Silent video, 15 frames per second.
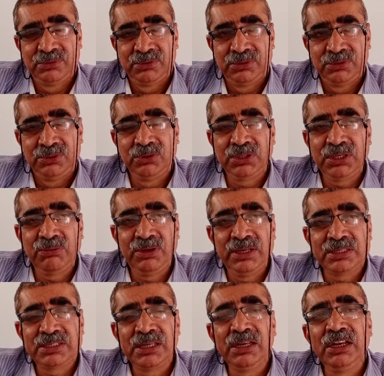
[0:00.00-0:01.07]
Not even
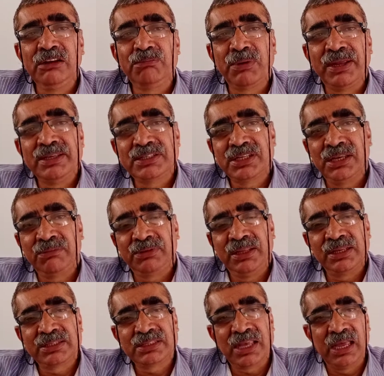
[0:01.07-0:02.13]
a single paise of
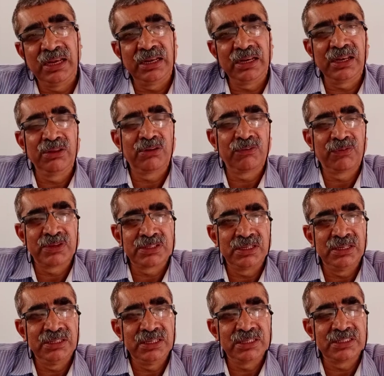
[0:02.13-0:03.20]
their salary or
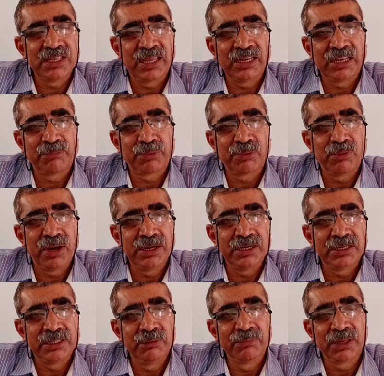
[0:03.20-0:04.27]
facilities that are
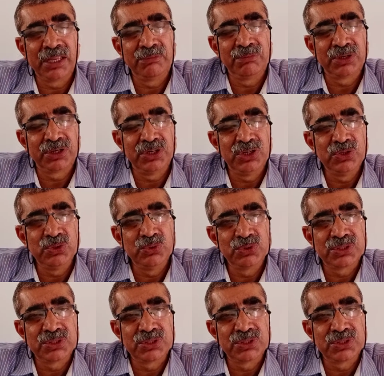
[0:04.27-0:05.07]
provided them can be reduced